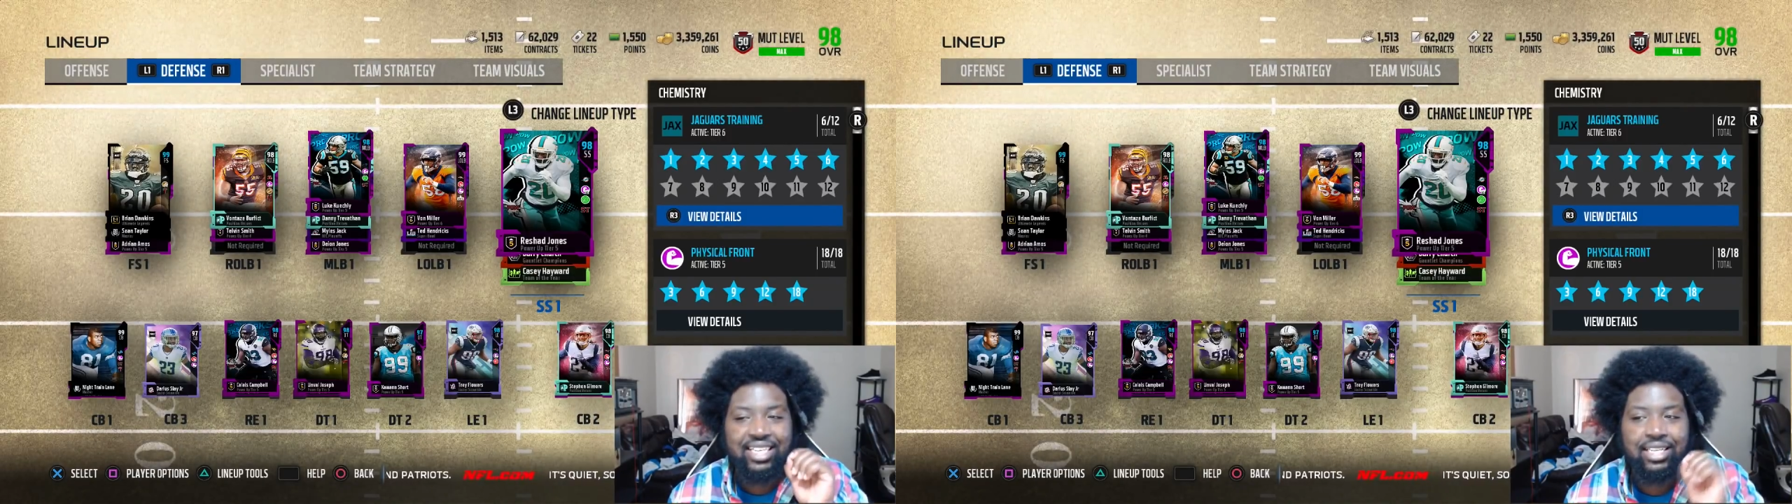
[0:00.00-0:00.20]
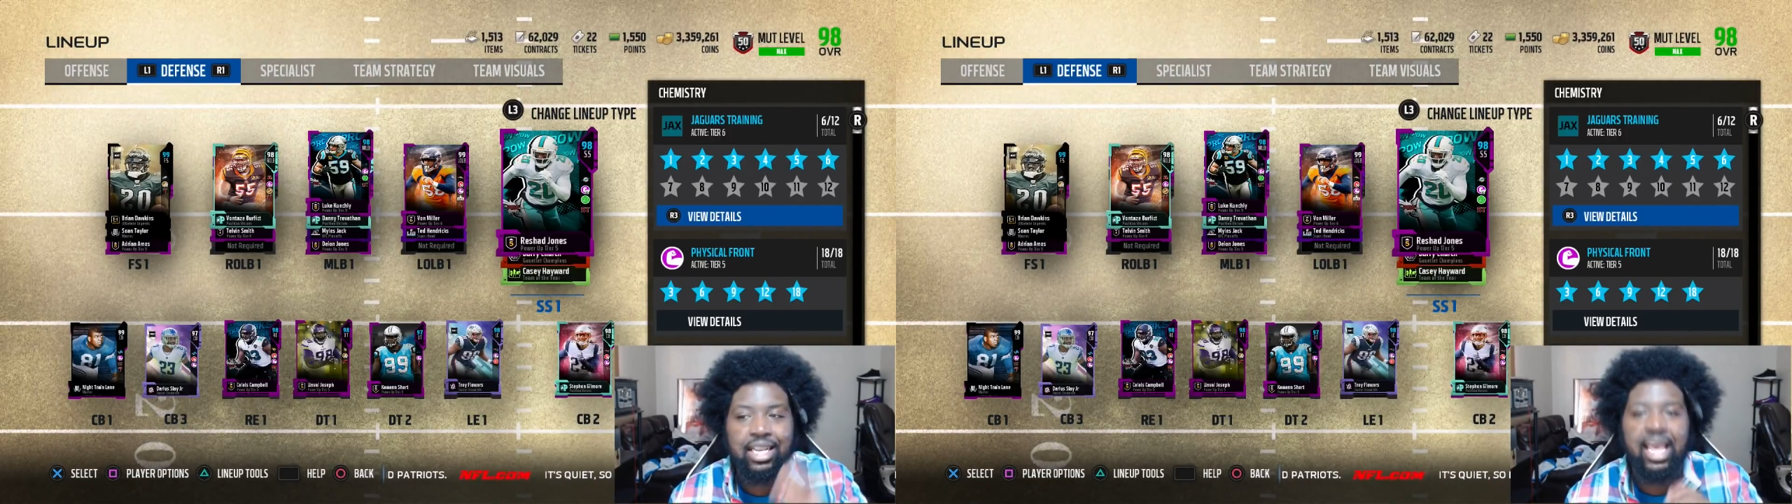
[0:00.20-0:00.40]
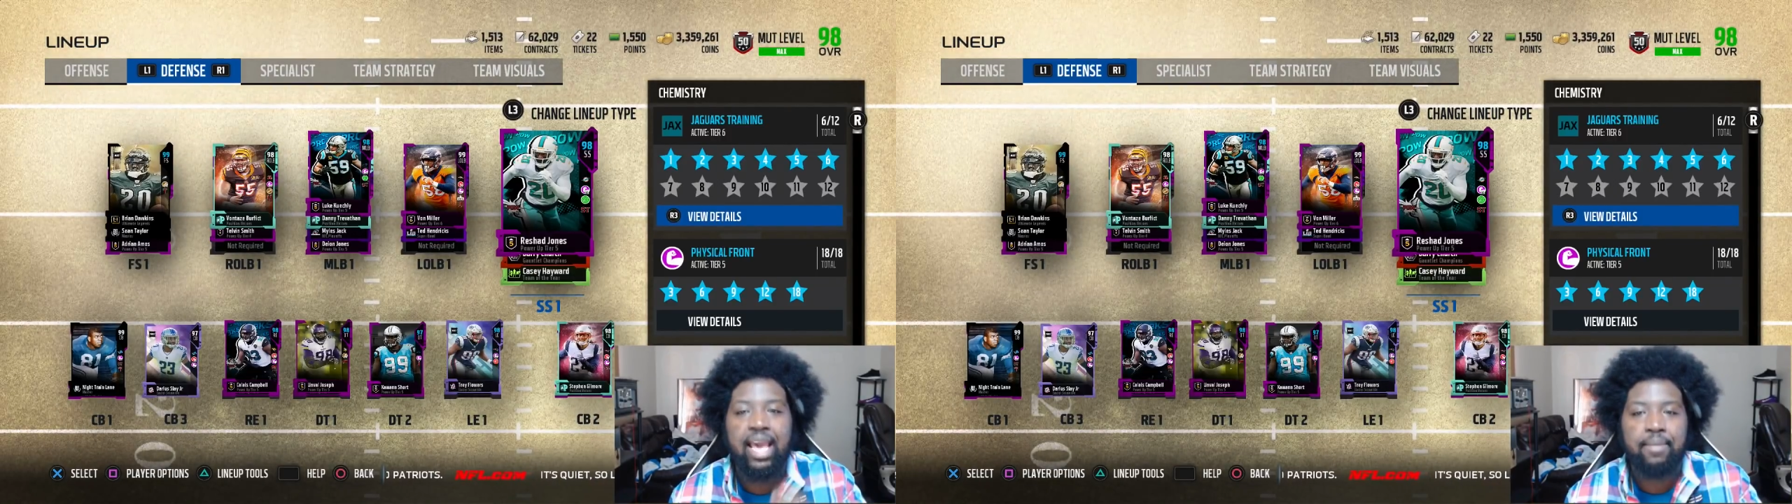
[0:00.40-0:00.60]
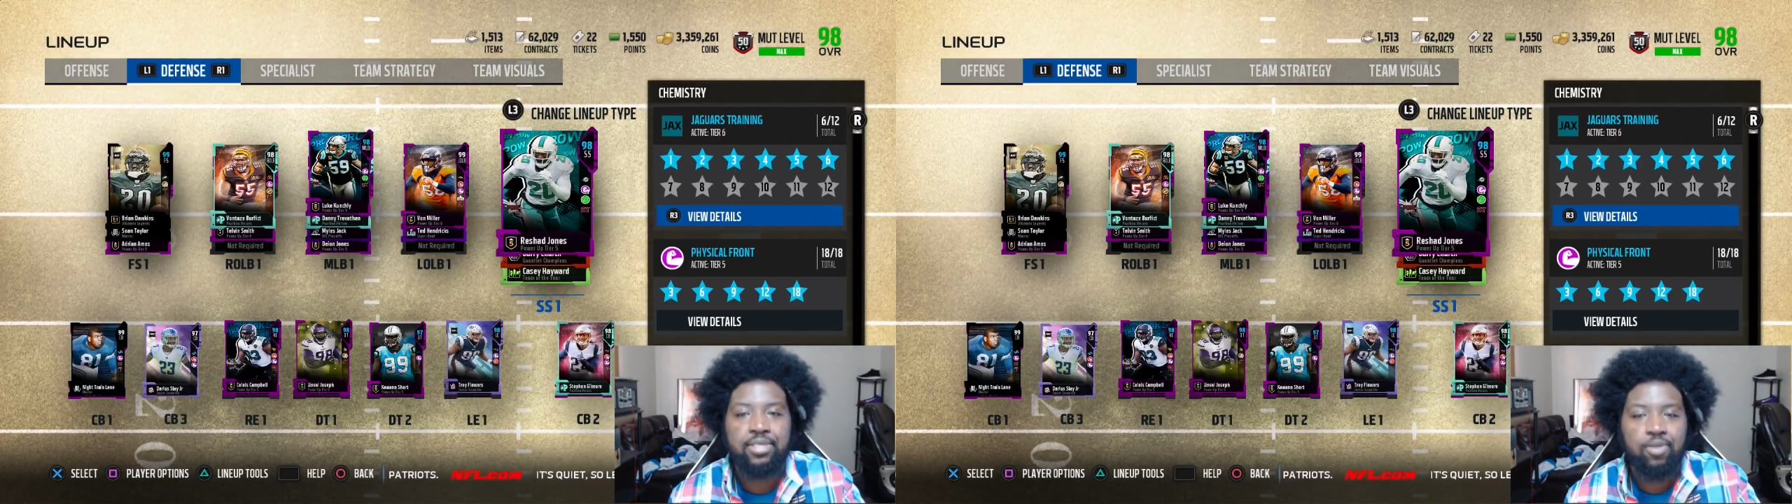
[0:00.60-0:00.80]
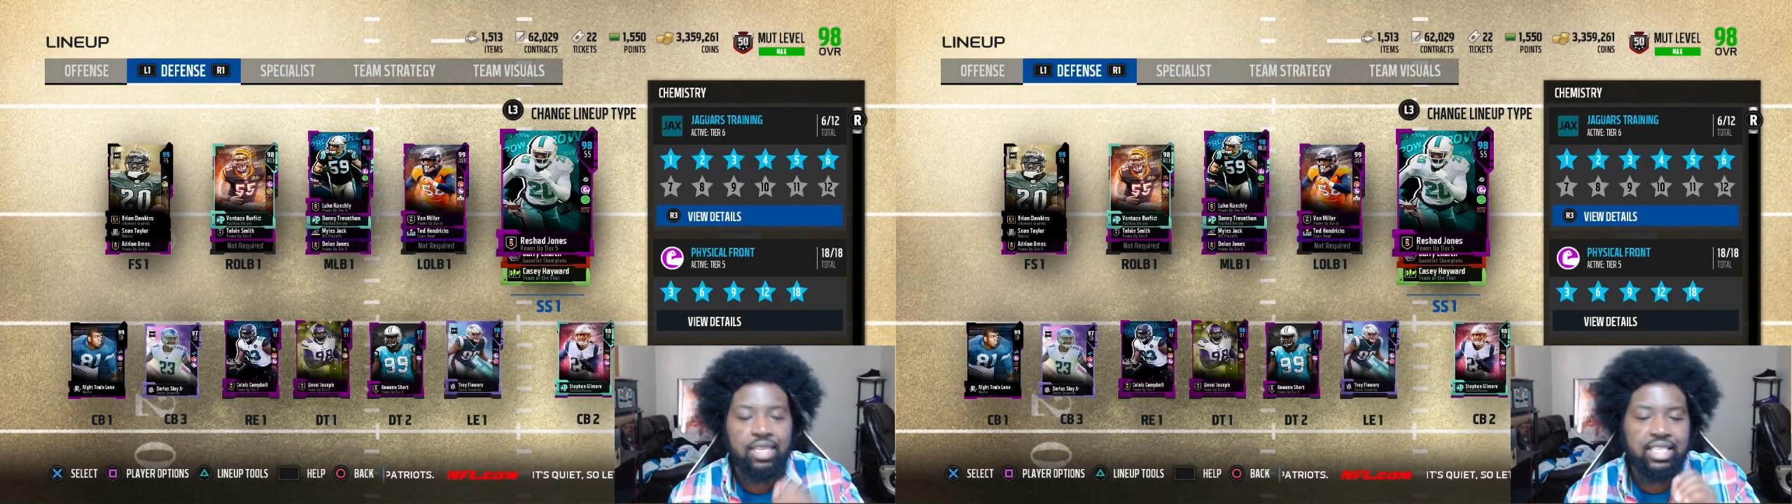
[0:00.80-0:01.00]

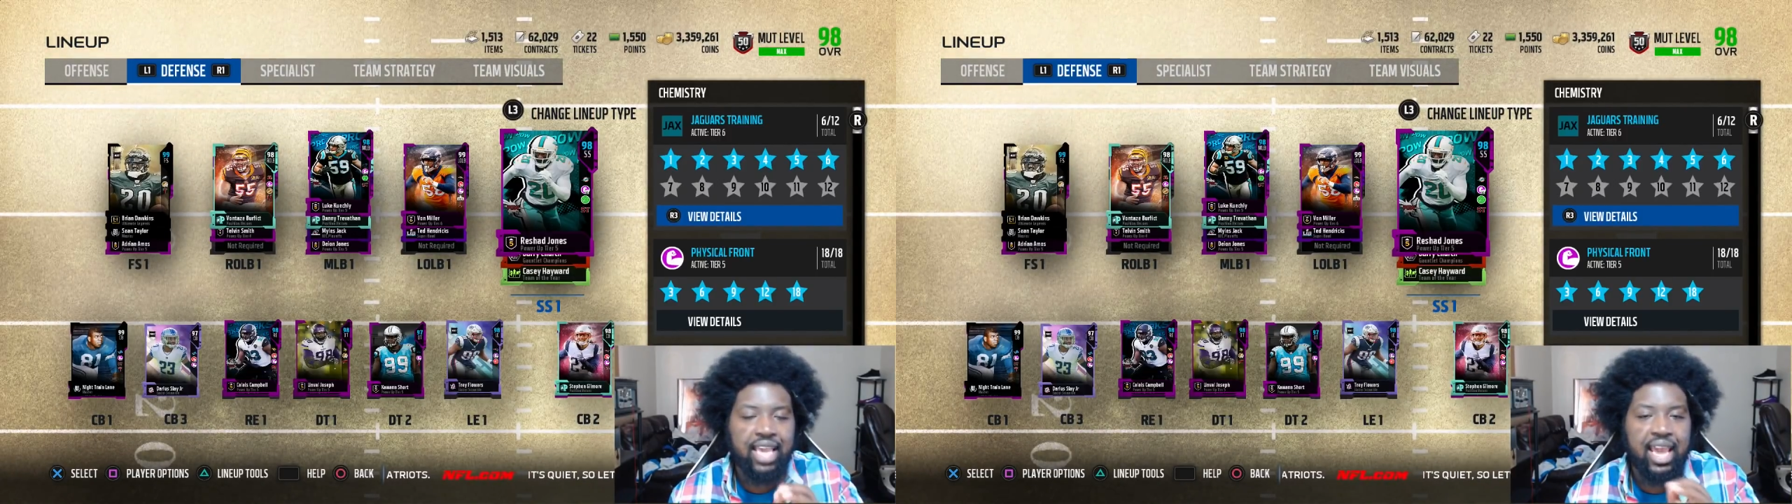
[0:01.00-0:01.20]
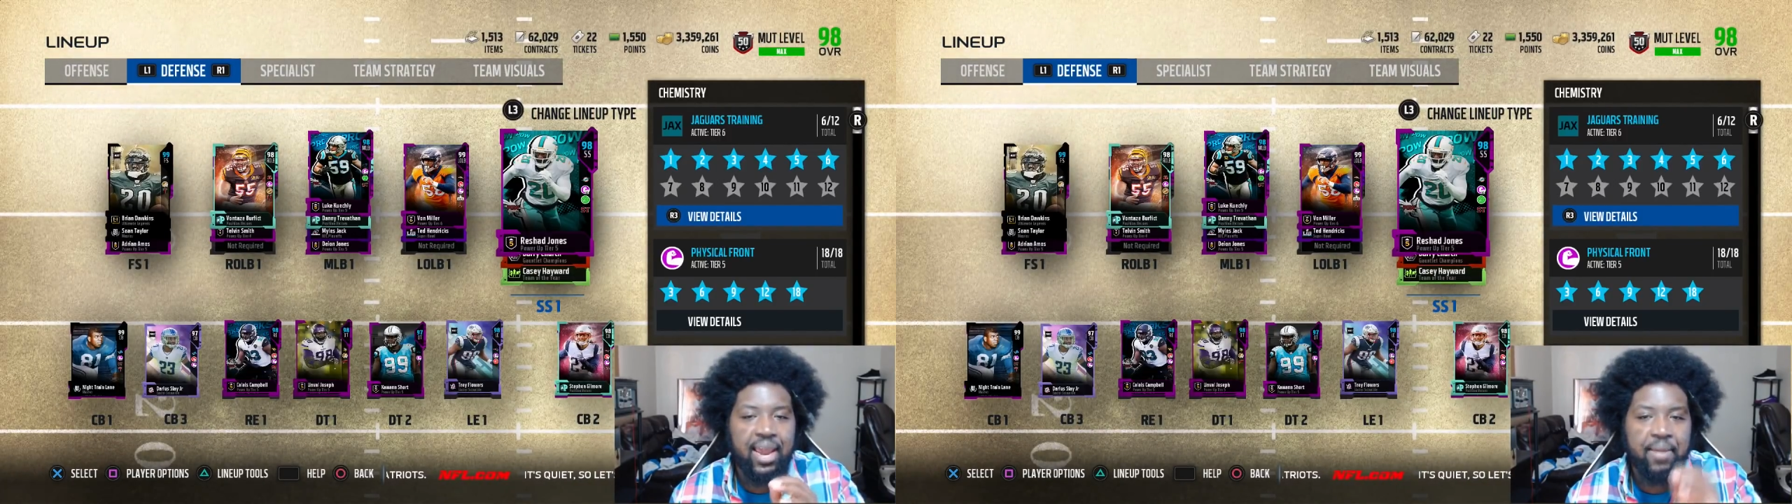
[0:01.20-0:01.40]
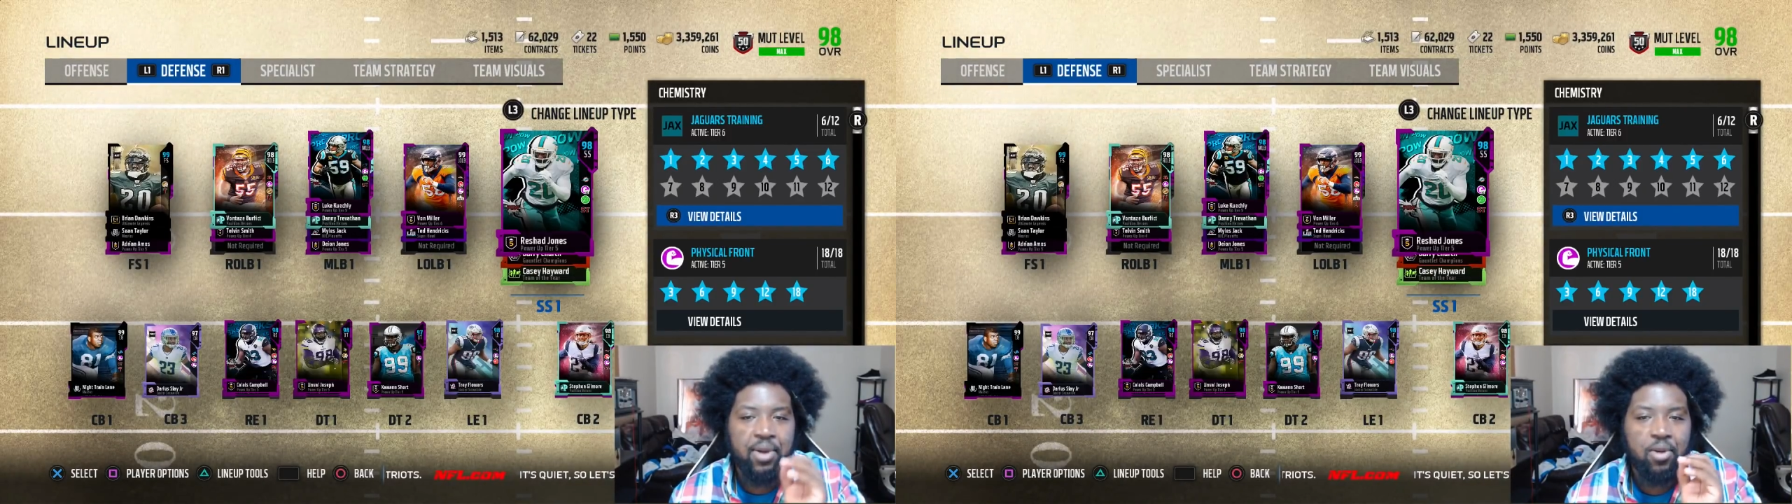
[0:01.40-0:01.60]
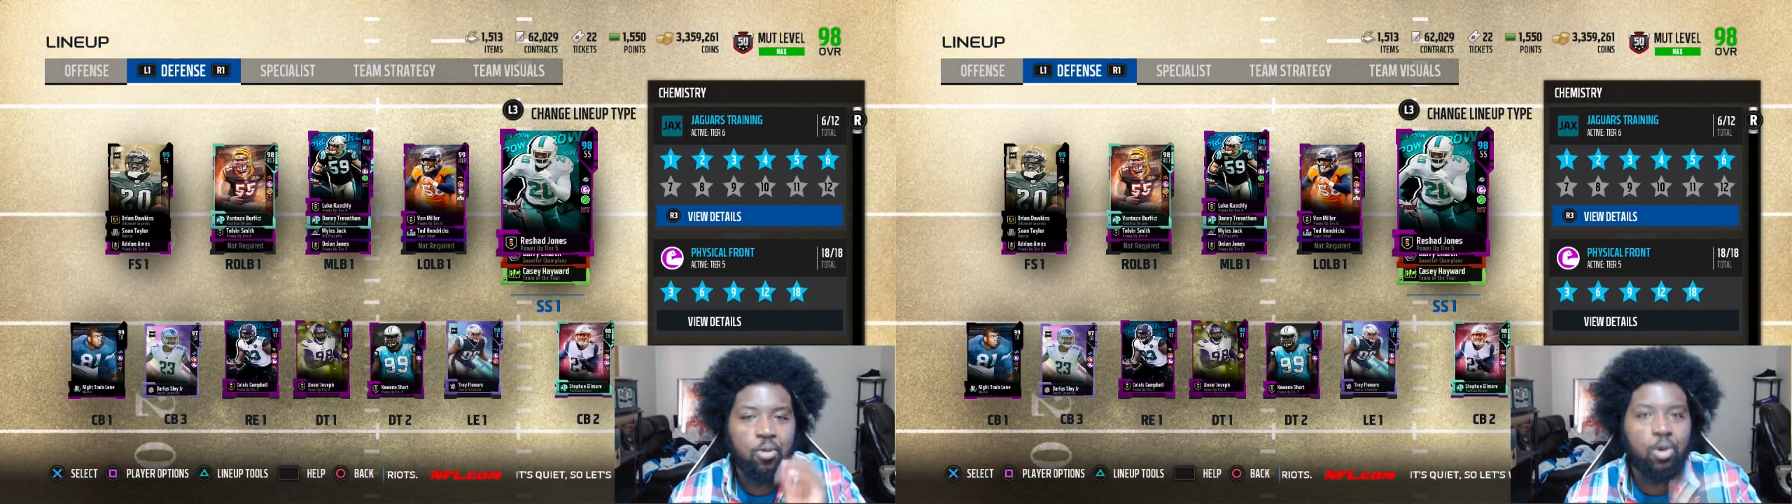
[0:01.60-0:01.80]
clamps when this game